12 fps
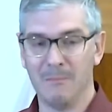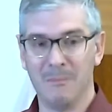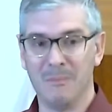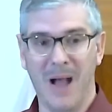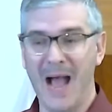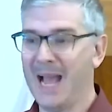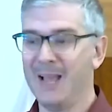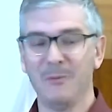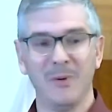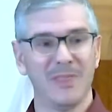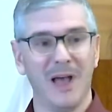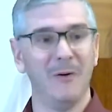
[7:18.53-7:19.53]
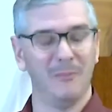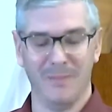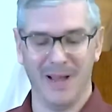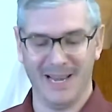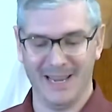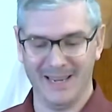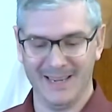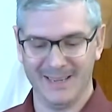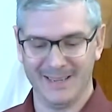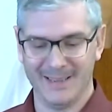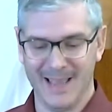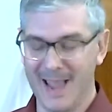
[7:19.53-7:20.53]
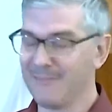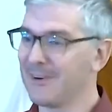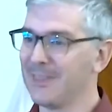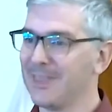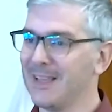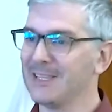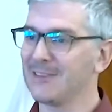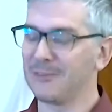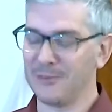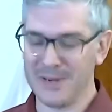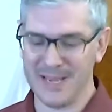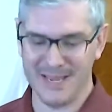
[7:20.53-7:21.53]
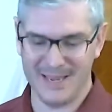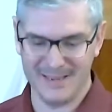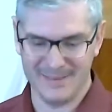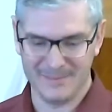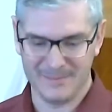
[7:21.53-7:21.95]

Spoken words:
Buy without money. Everything's free.